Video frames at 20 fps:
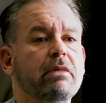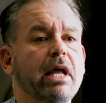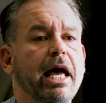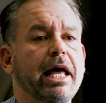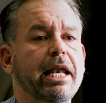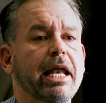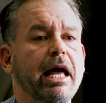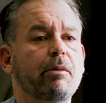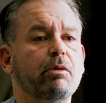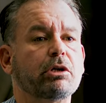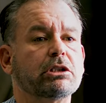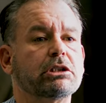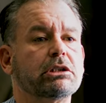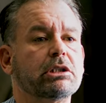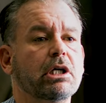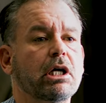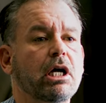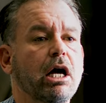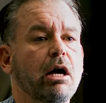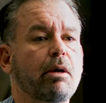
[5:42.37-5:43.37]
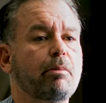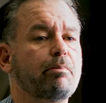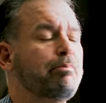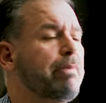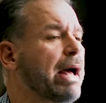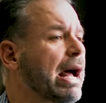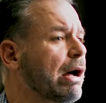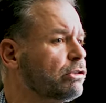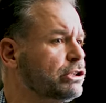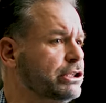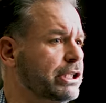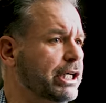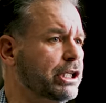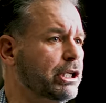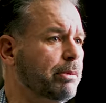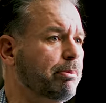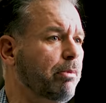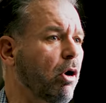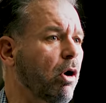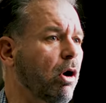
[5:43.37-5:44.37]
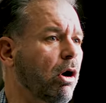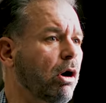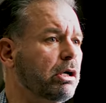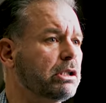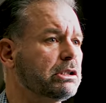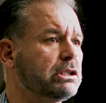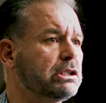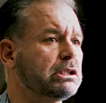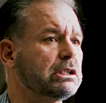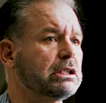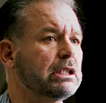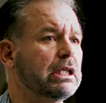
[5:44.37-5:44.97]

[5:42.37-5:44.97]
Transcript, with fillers: And I was bouncing at the bars.